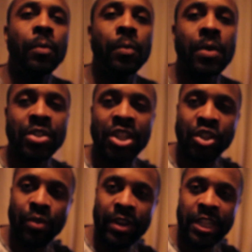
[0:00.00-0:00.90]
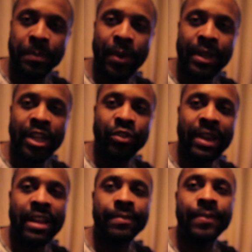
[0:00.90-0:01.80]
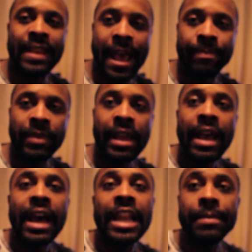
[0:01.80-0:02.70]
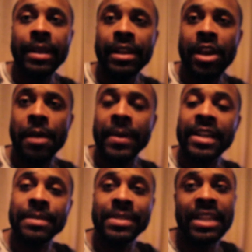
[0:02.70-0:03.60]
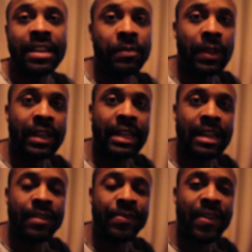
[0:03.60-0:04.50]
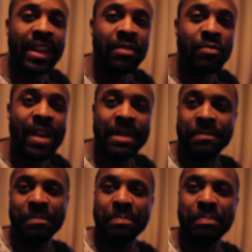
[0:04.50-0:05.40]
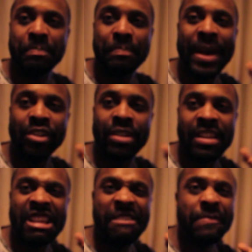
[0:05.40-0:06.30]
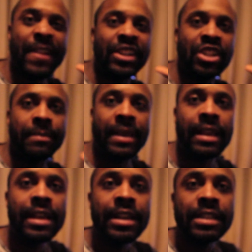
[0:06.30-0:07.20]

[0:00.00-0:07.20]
what's the strongest point in the trailer for them. And I'm going to go because I'm sick of looking at the fucking red battery thing flash at me.